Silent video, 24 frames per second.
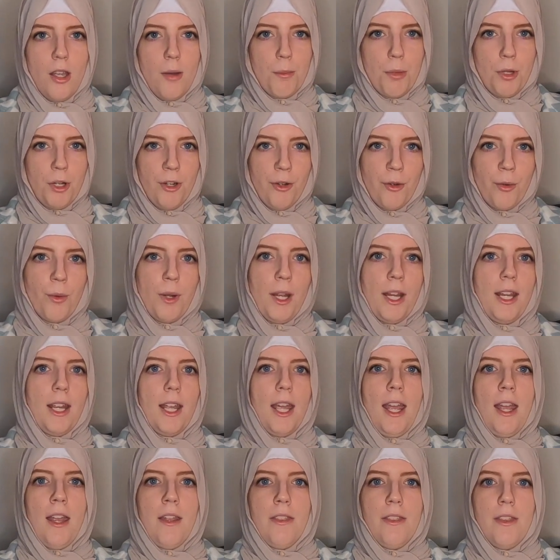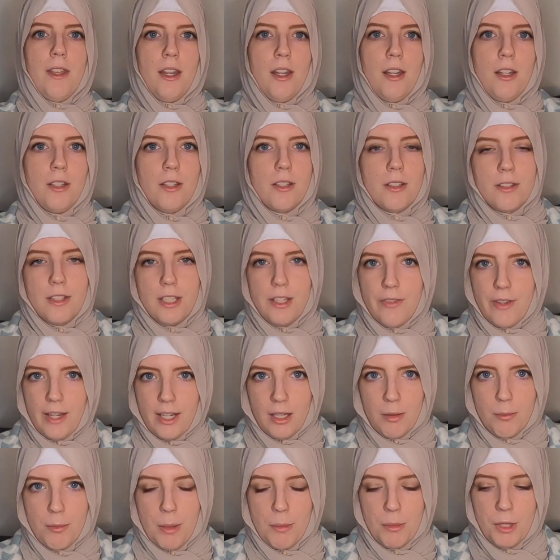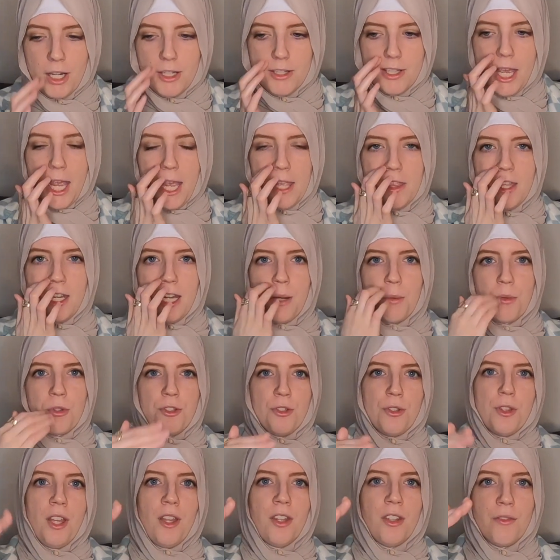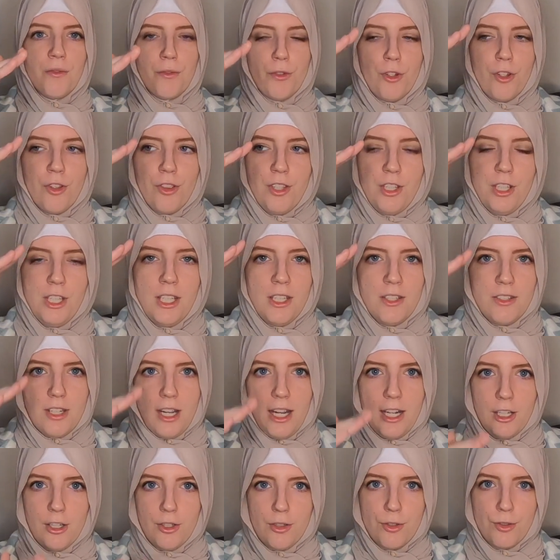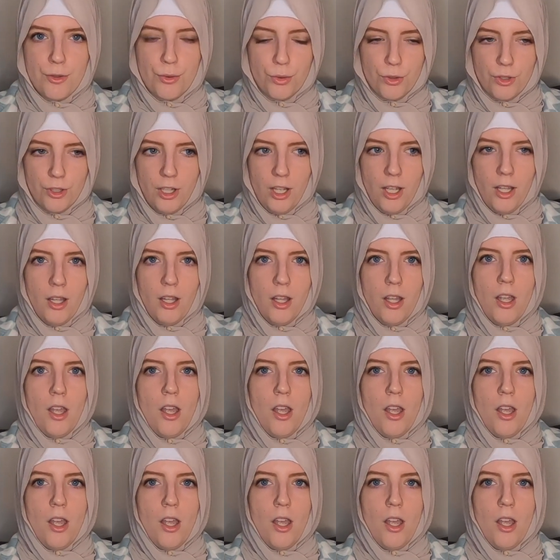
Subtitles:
put it away, and then see if I can memorize that. And then I would do that for the entire surah